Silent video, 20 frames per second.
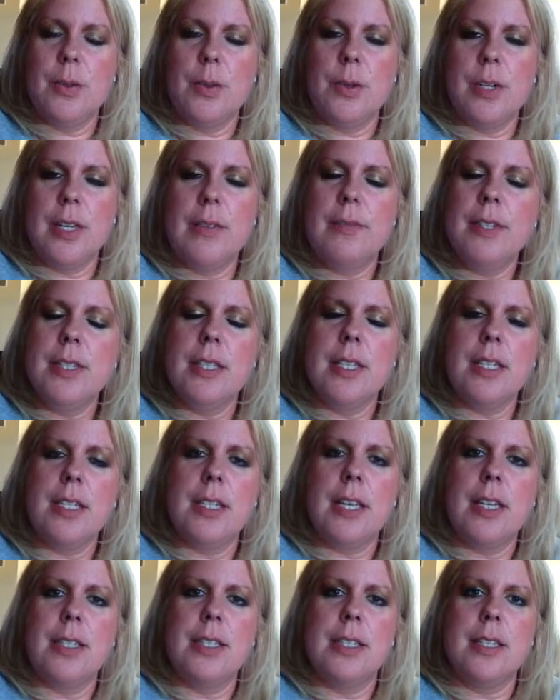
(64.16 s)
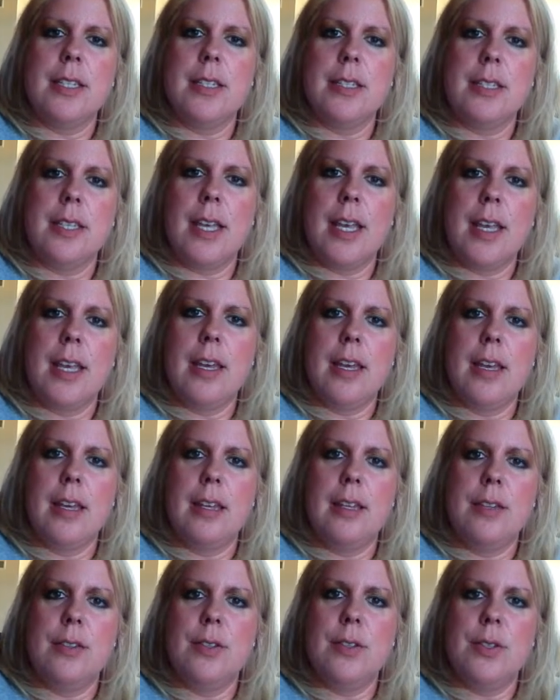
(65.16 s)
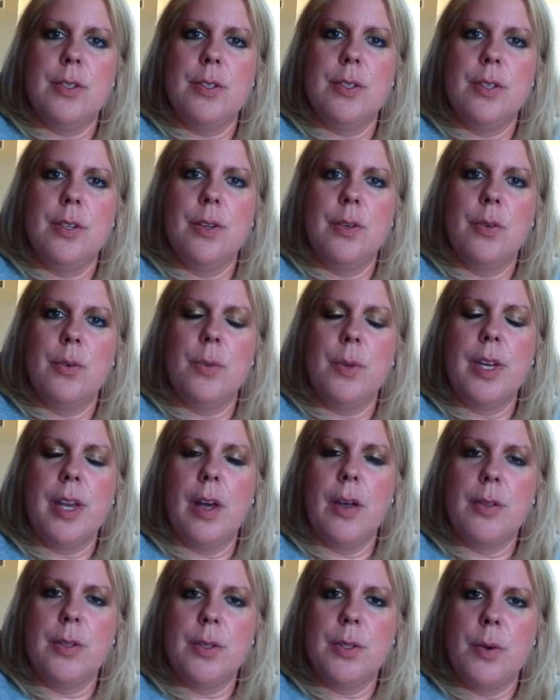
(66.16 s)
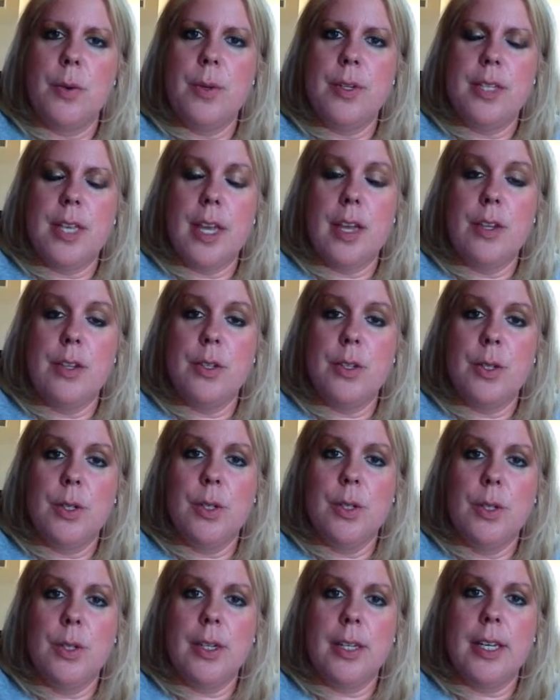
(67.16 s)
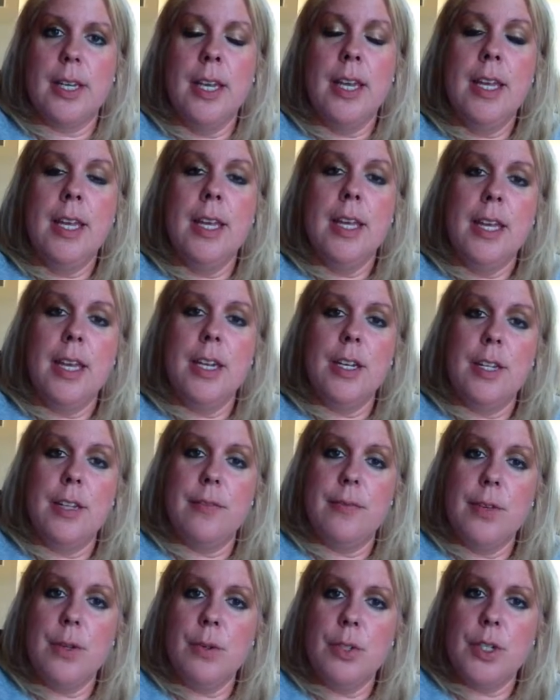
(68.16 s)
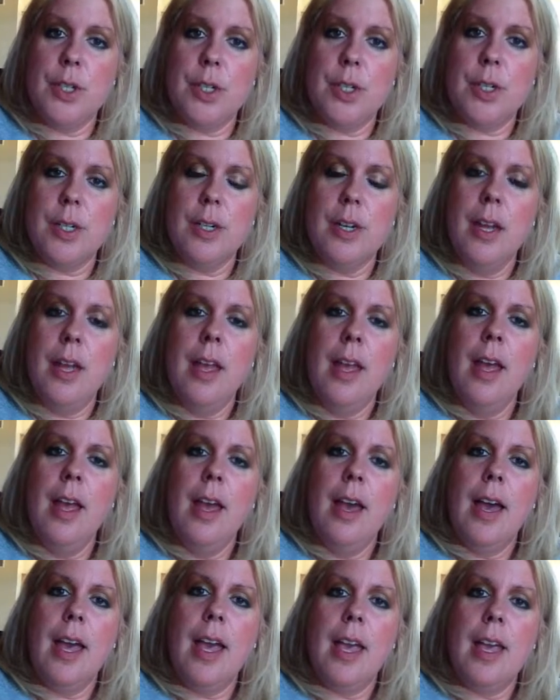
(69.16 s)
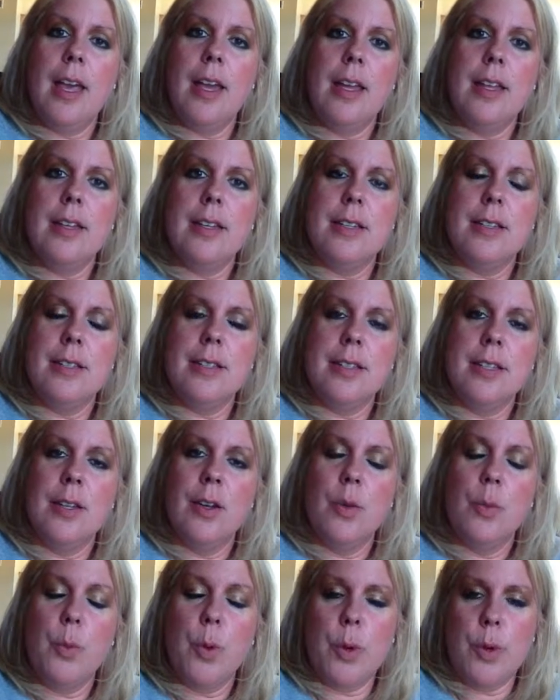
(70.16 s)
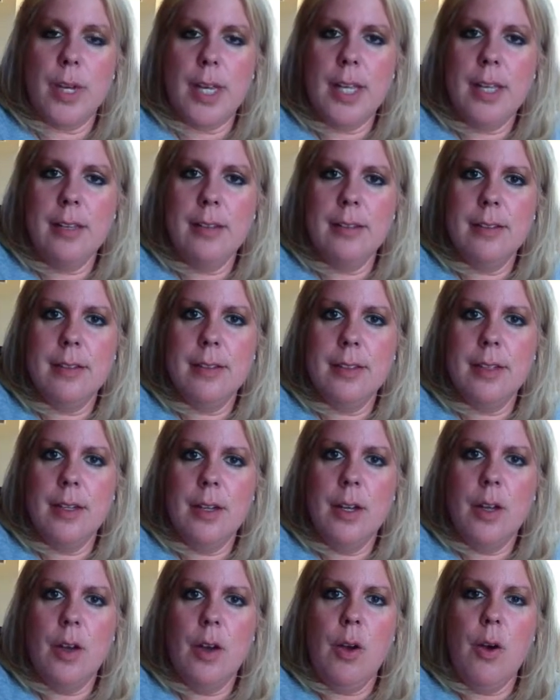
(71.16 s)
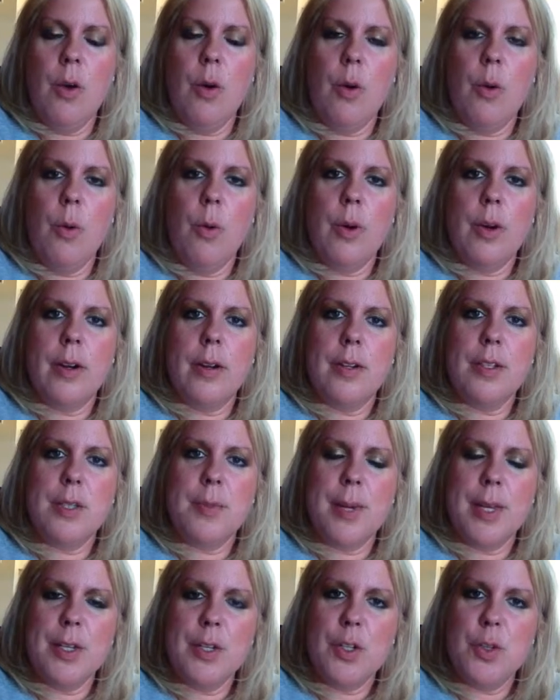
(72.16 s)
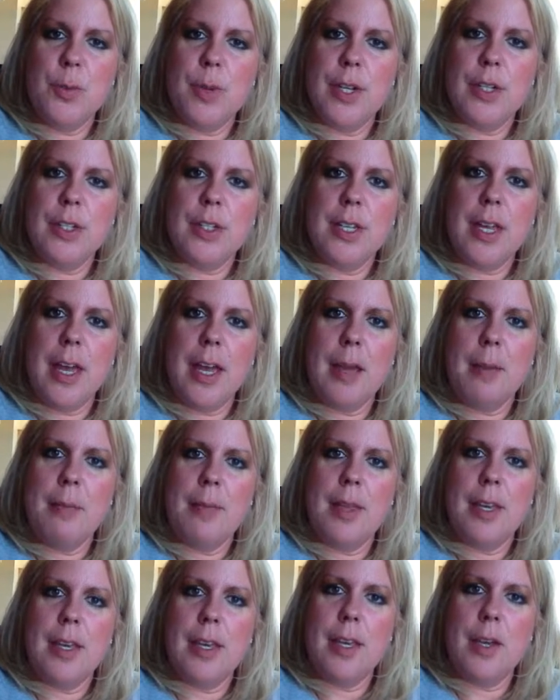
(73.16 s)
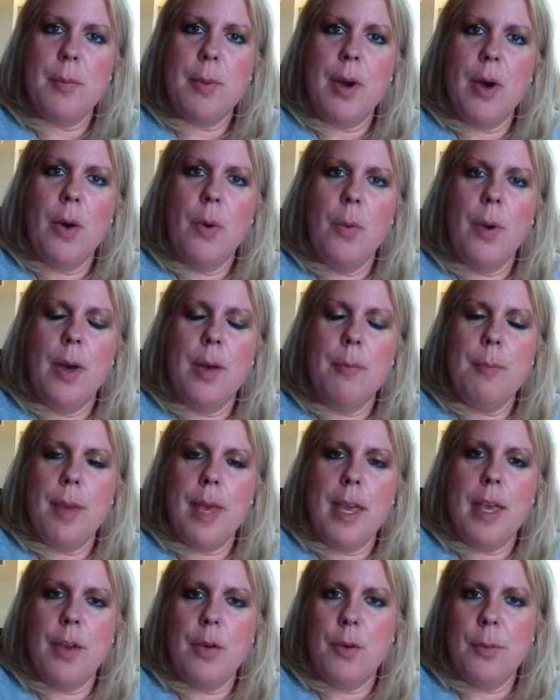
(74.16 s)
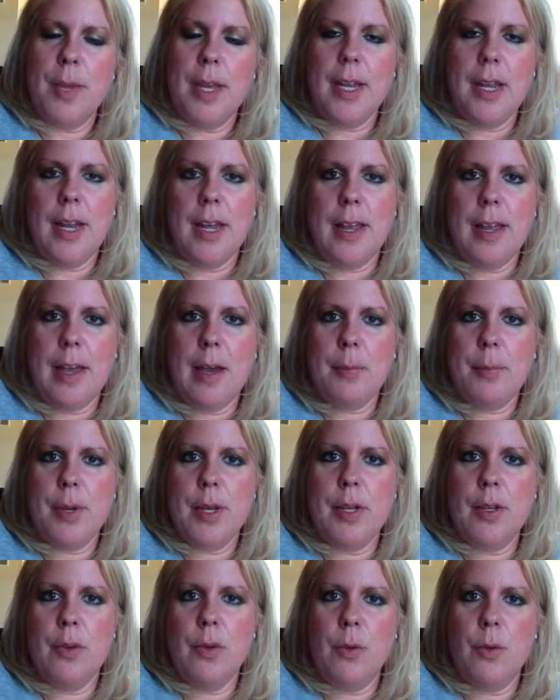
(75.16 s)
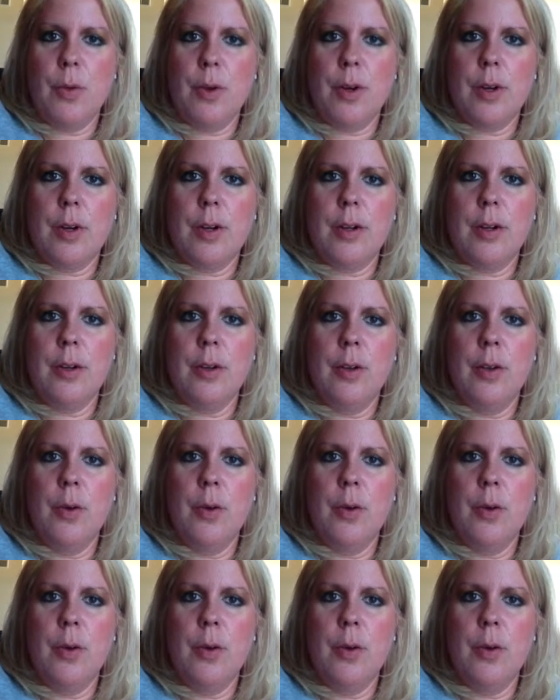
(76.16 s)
or even successes, and we also tend to look into the future and worry or spend too much time thinking about what may or may not happen or